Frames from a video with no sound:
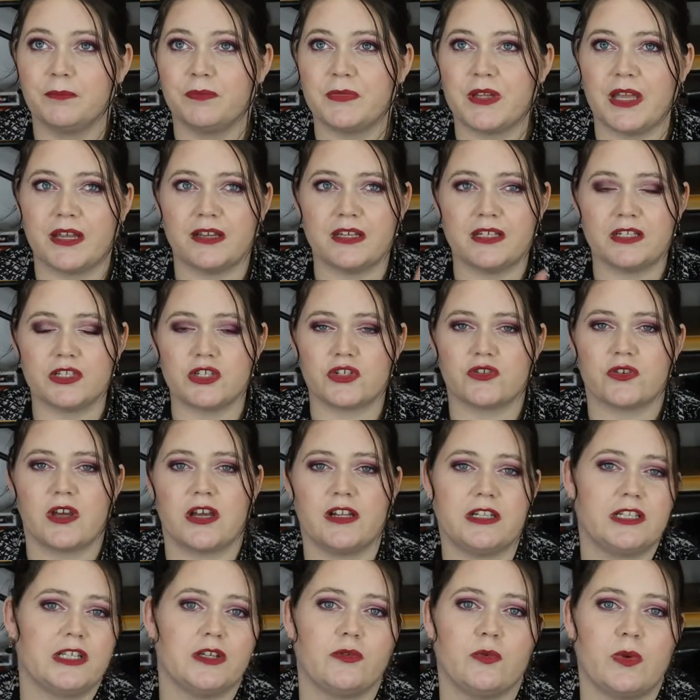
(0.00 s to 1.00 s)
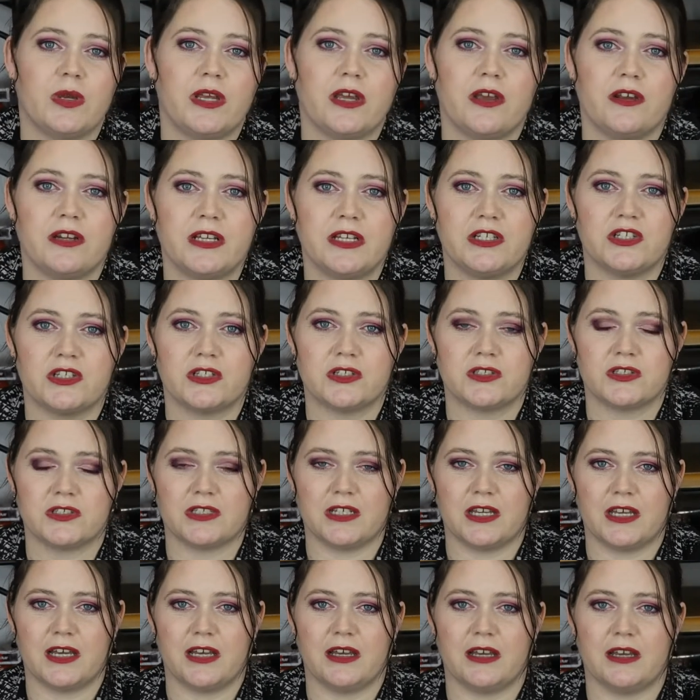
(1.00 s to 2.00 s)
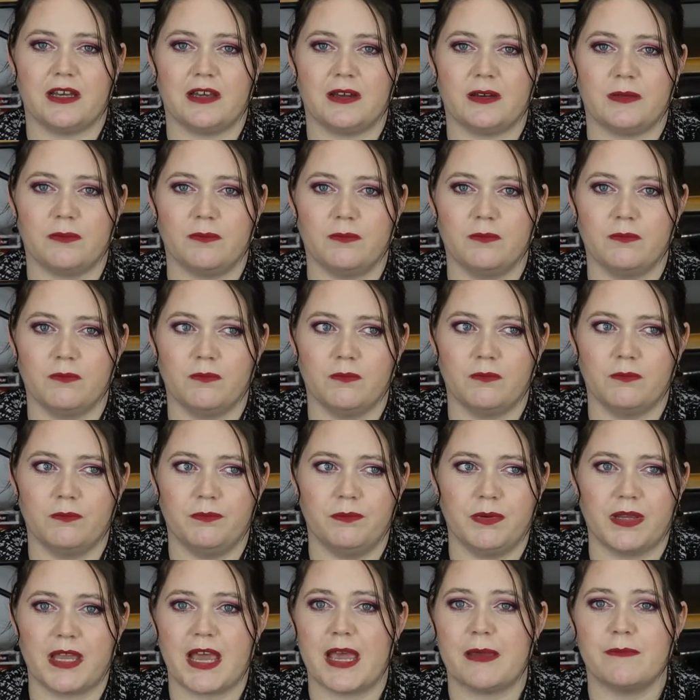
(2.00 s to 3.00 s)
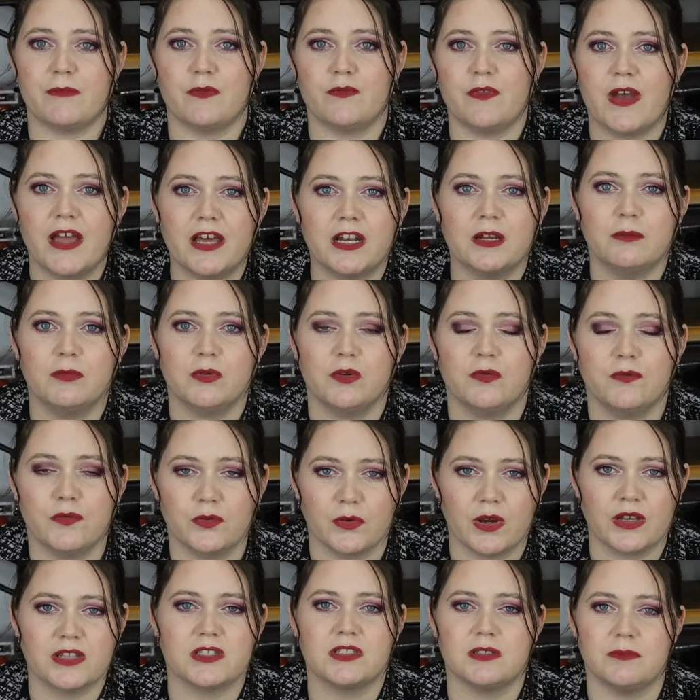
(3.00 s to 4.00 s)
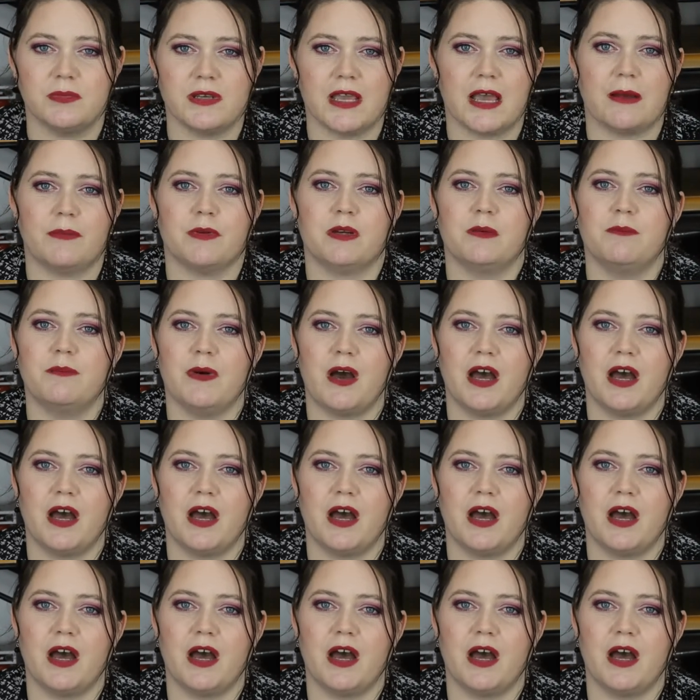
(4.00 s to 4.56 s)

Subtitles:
Now, in Australia, we only just became available for us to be able to